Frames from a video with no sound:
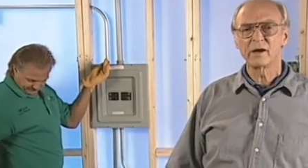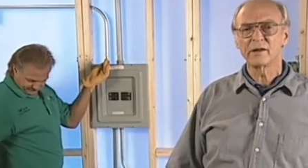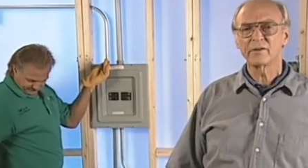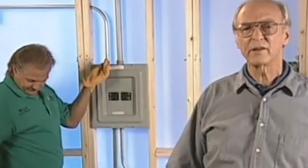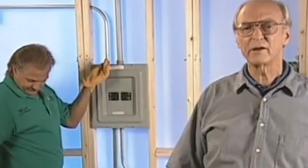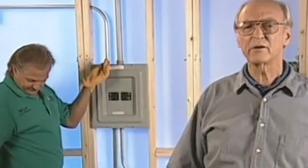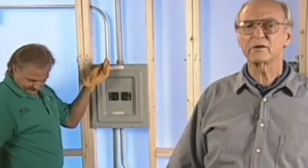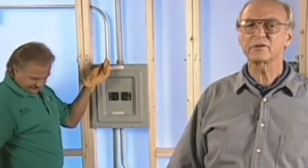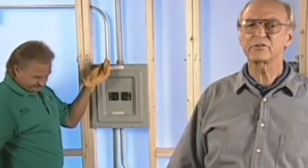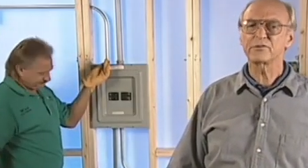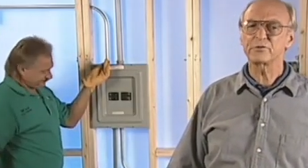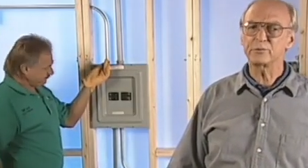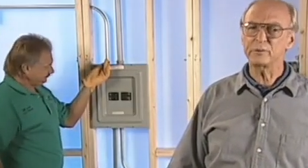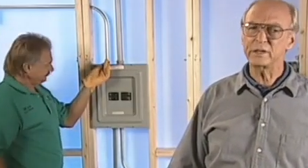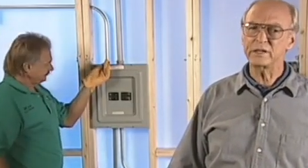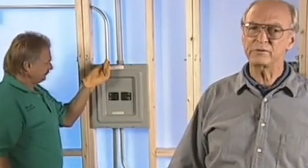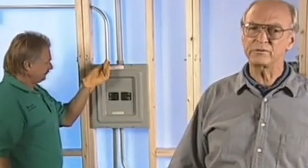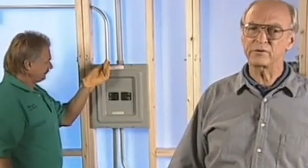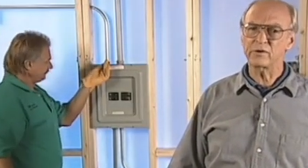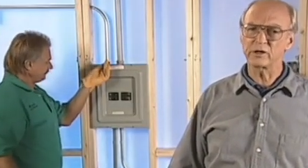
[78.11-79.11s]
There are
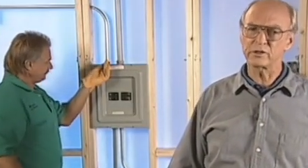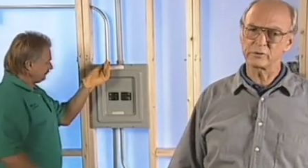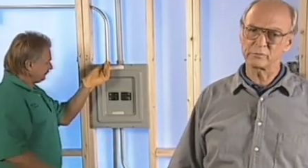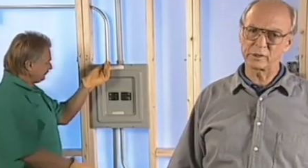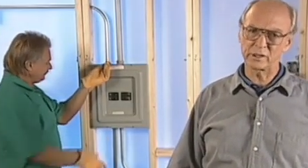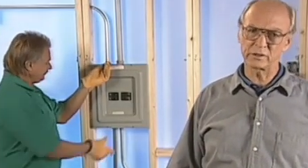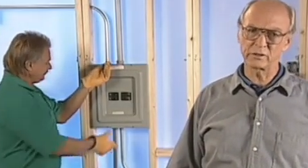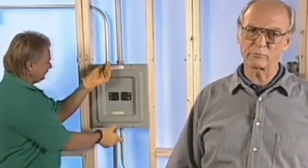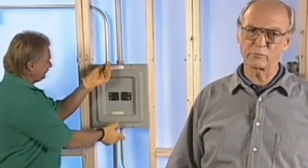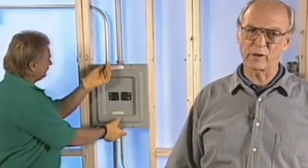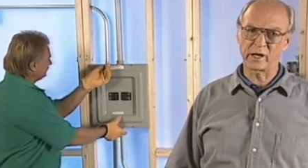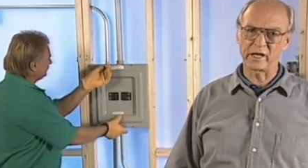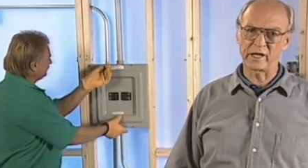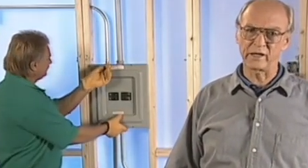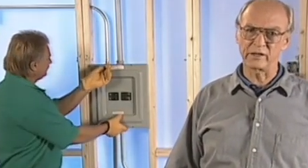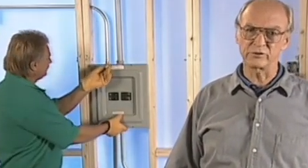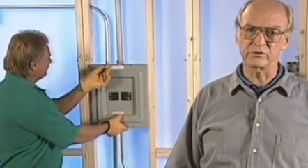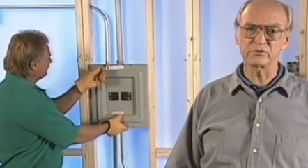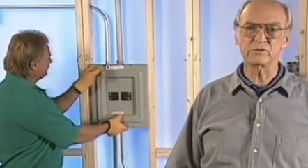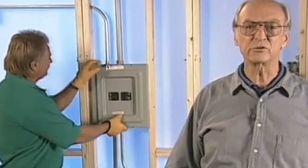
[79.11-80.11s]
three fundamental
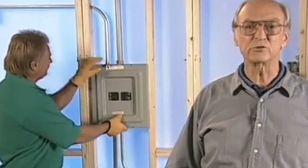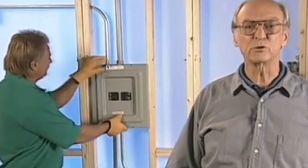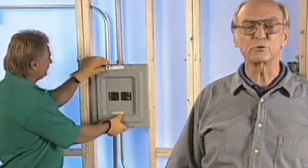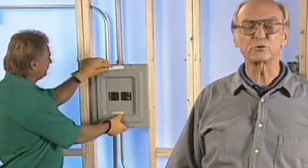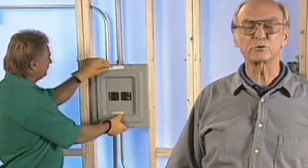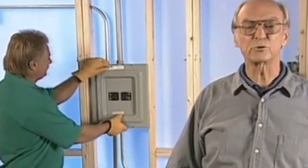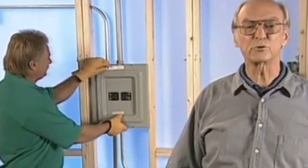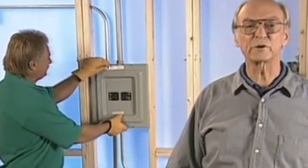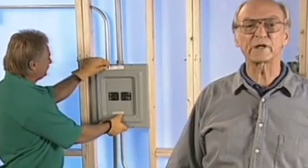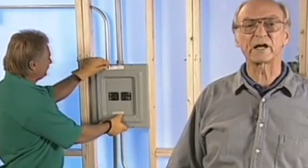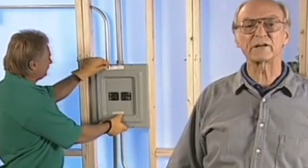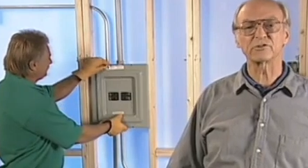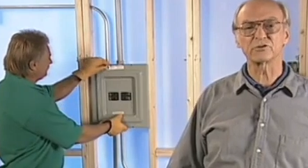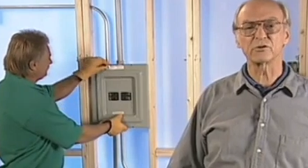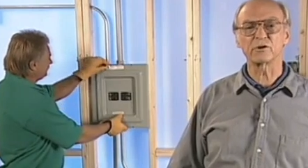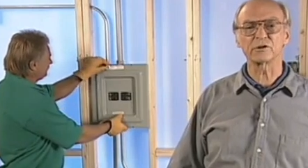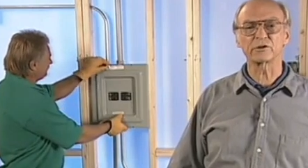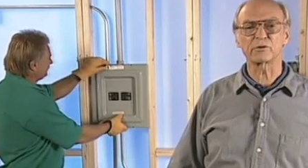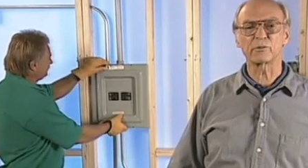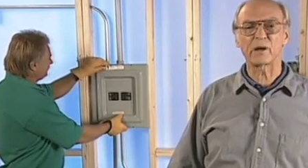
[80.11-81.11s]
ways neutral gets
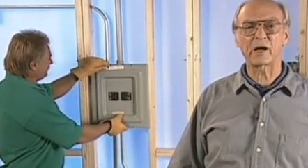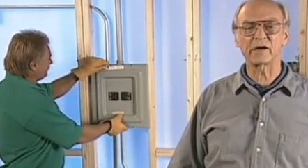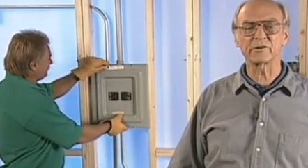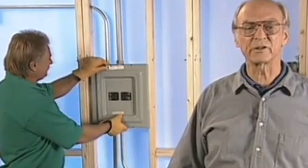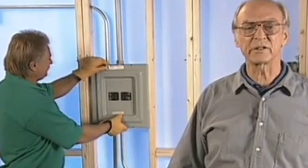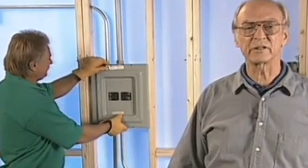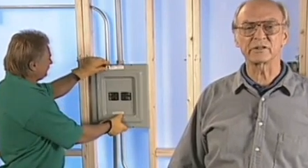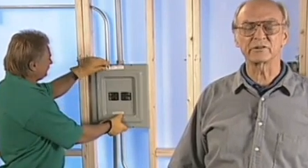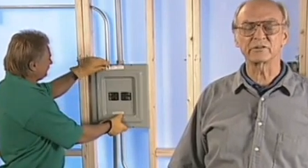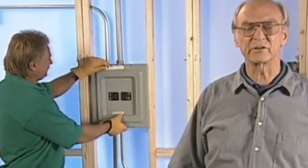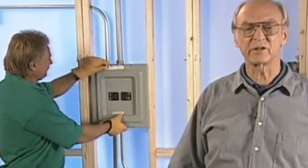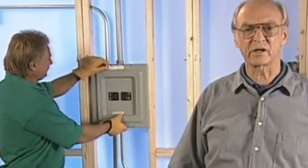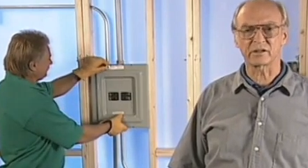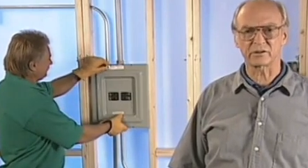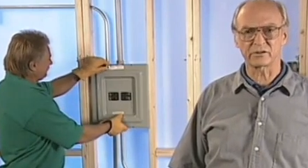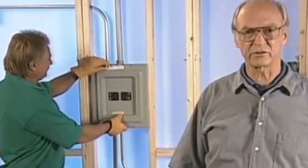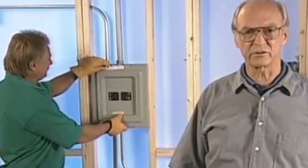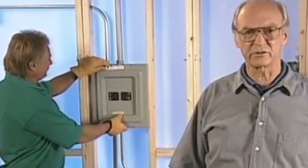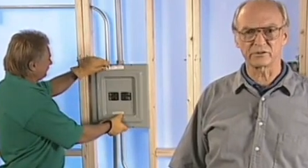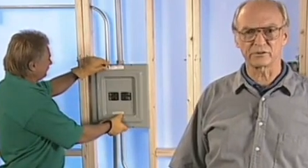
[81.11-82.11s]
on grounding
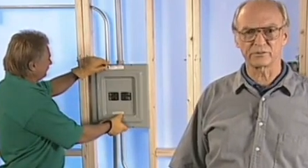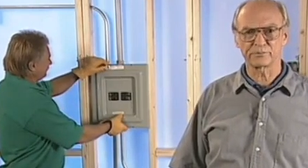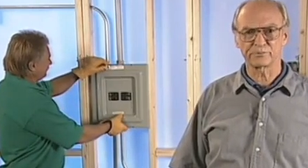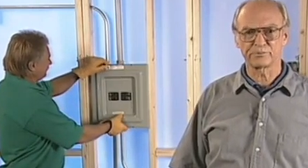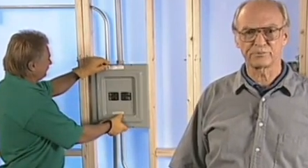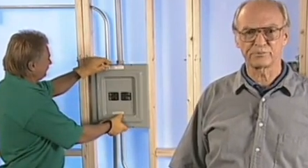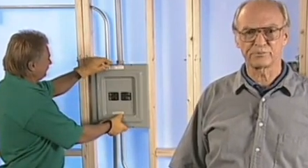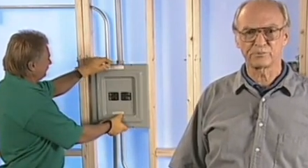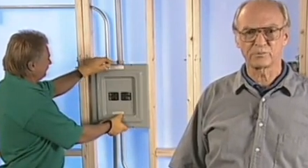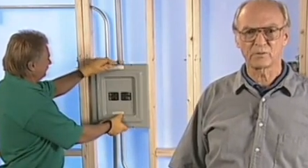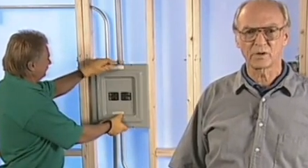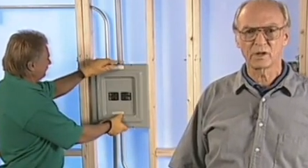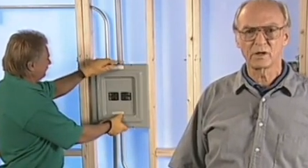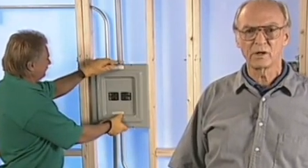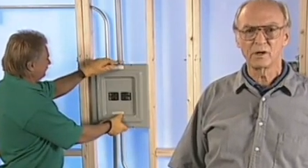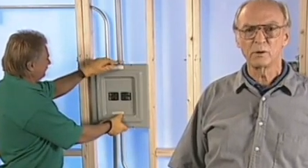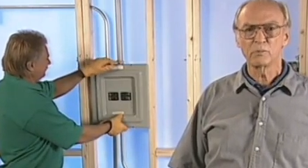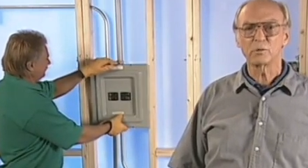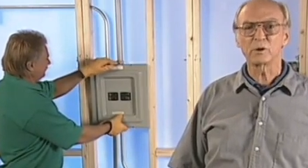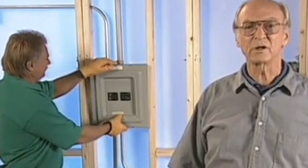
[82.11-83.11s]
conductors.
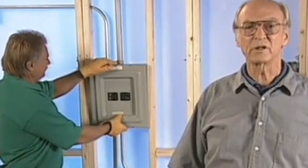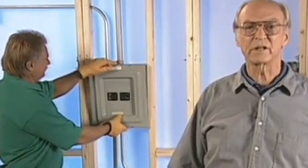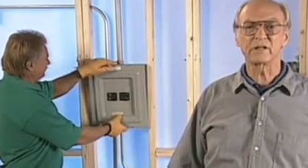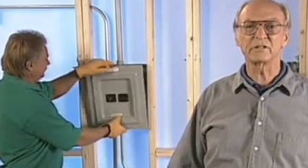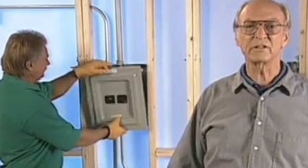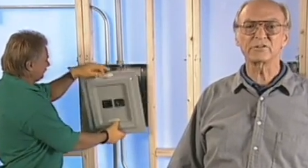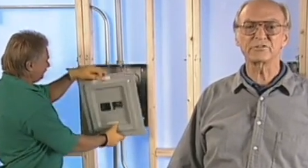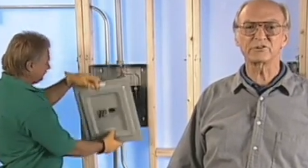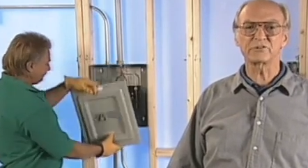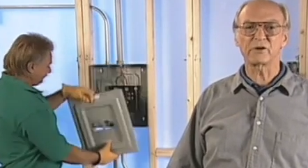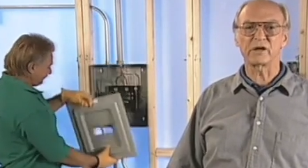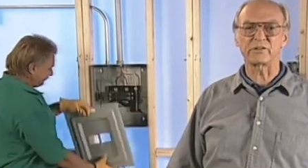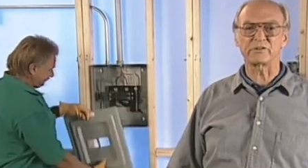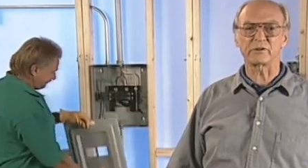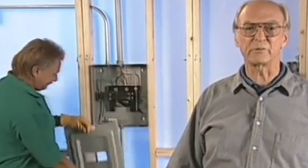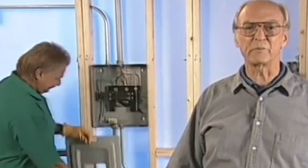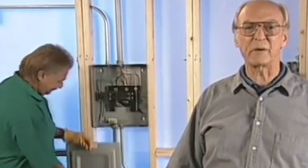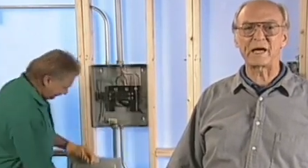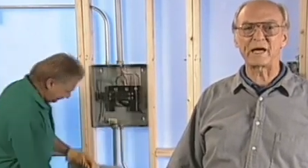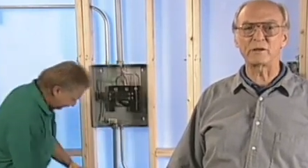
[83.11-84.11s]
We'll illustrate
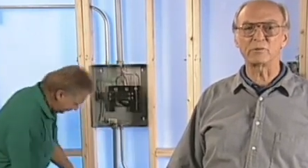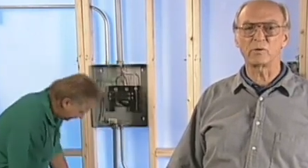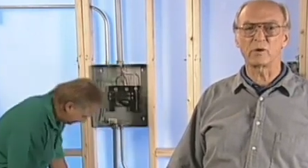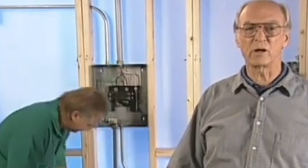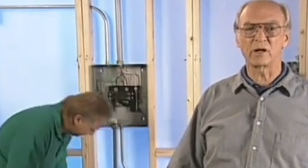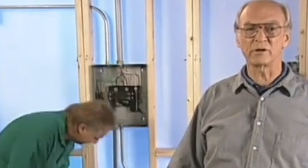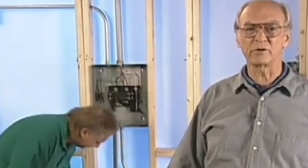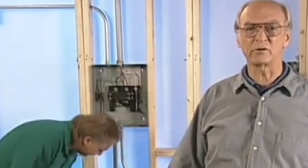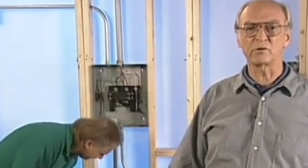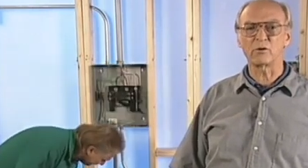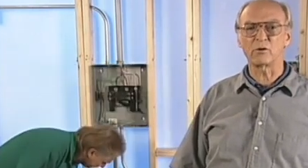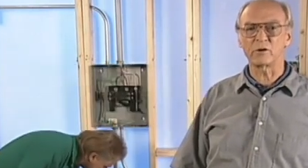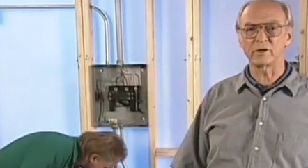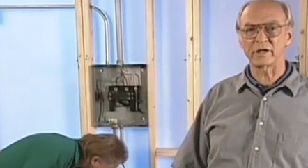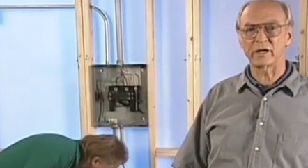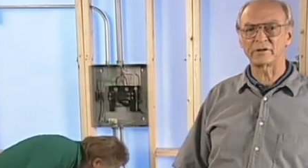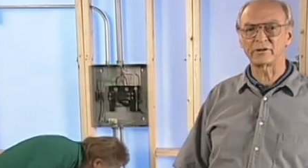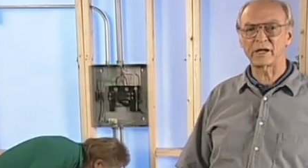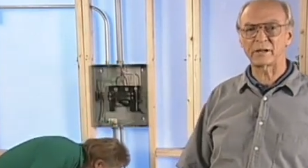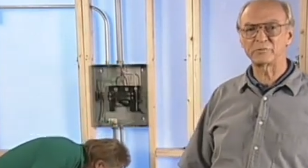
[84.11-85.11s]
the main one on
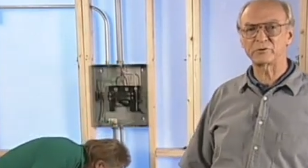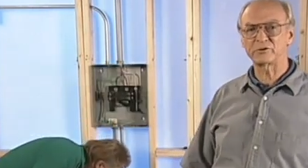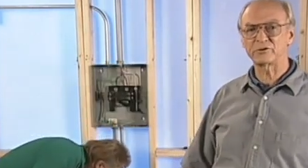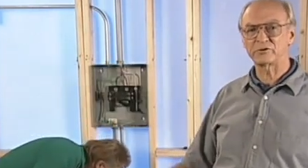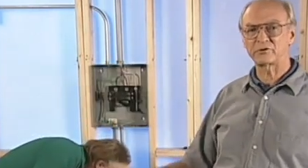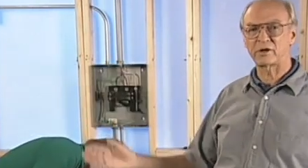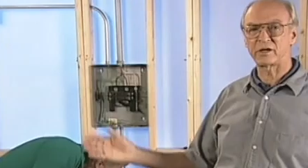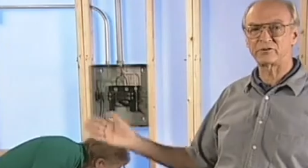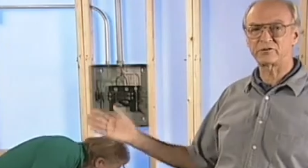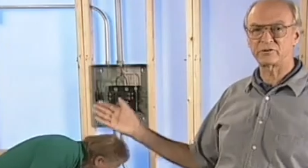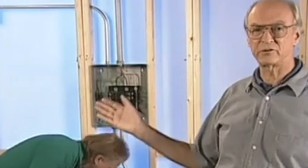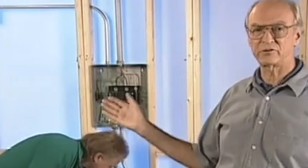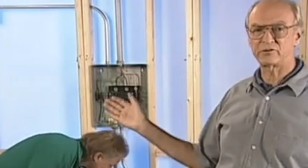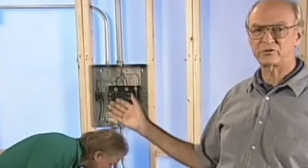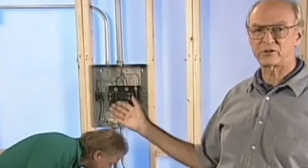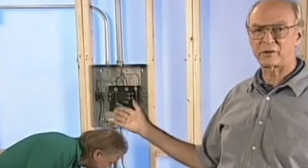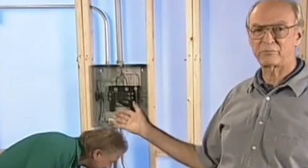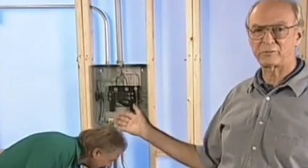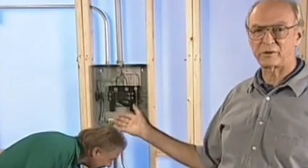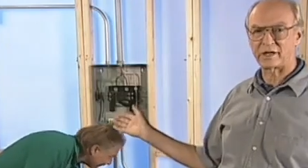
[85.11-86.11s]
our demonstration
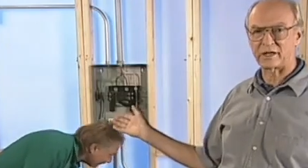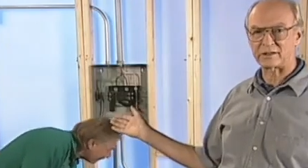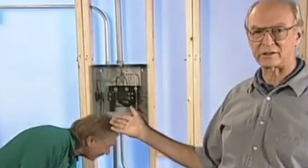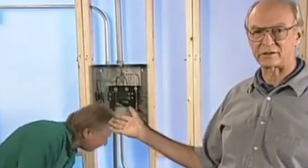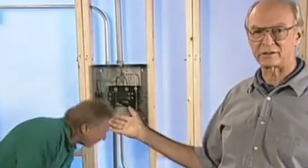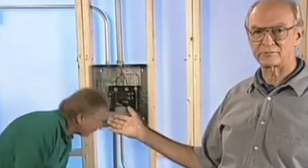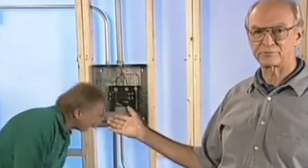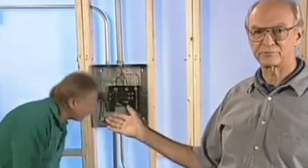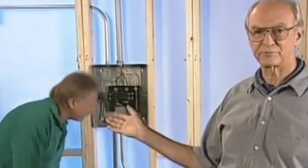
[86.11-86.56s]
subpanel.